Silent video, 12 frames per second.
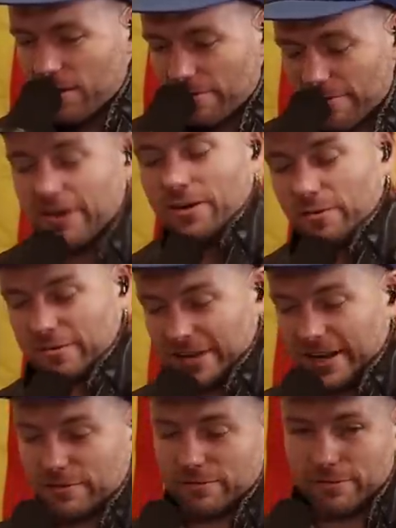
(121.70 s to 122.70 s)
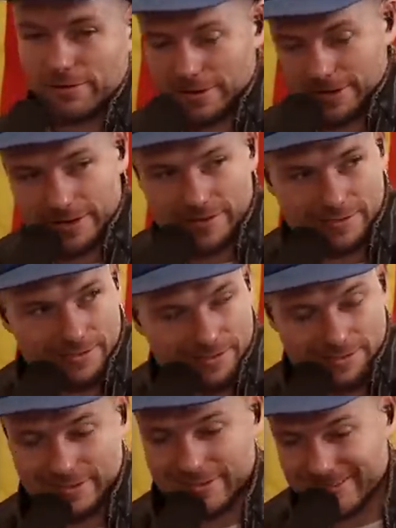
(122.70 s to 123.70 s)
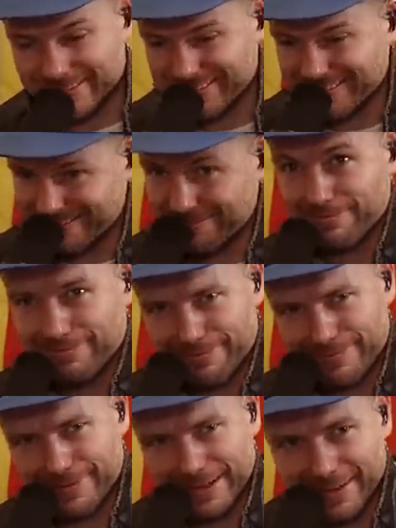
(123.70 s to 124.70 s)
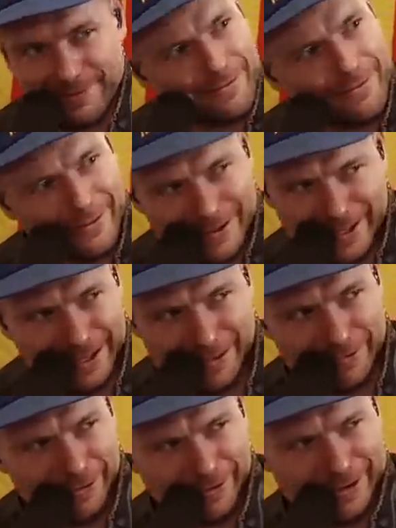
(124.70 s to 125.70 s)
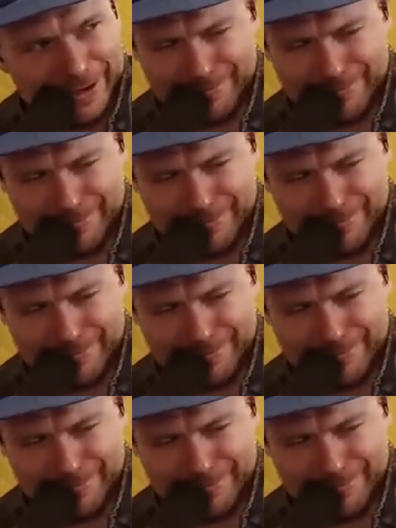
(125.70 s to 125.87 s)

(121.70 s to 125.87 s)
Fair enough, Ted. Fucking hell. Ted, where'd he get the fucking